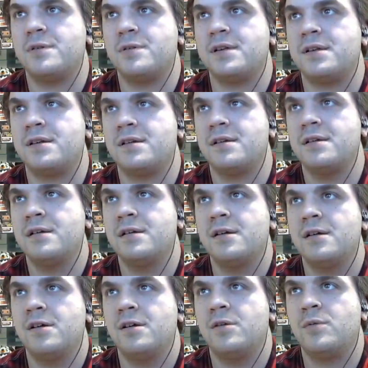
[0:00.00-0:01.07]
gonna
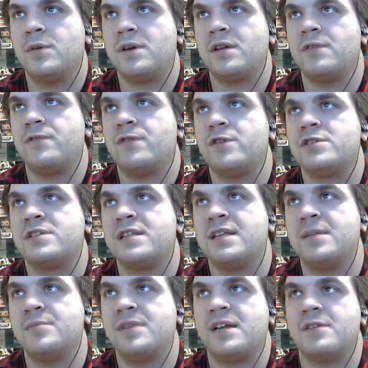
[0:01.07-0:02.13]
we're gonna first
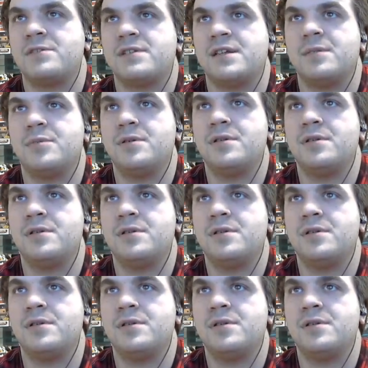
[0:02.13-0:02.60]
attempt down a skip